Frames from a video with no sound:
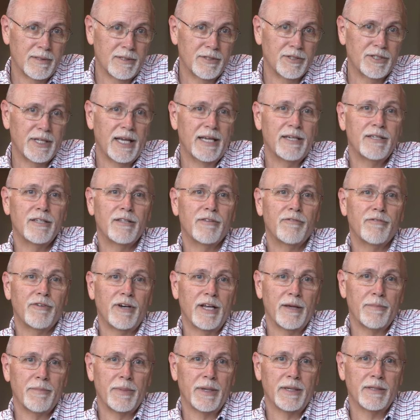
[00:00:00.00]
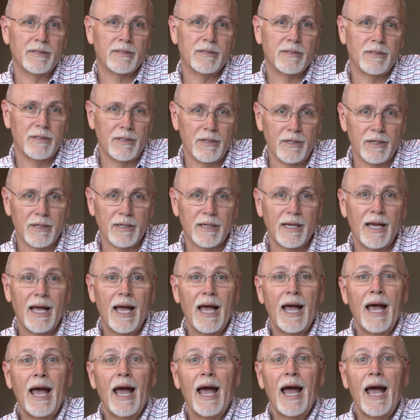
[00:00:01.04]
He said to the Philippians, look,
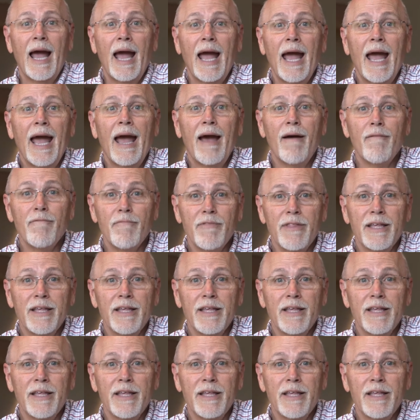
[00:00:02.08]
have